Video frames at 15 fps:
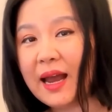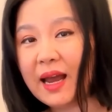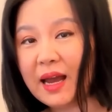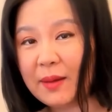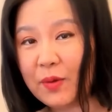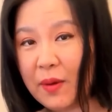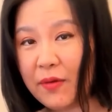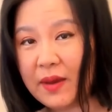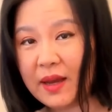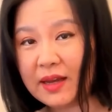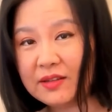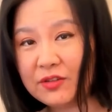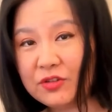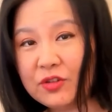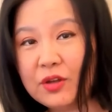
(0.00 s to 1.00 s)
and provide
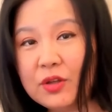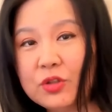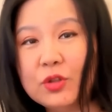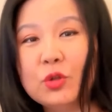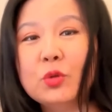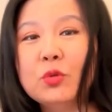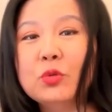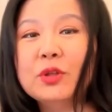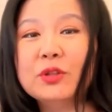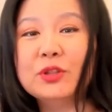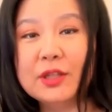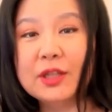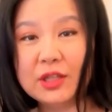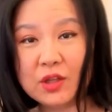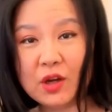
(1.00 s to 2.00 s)
a surgical critique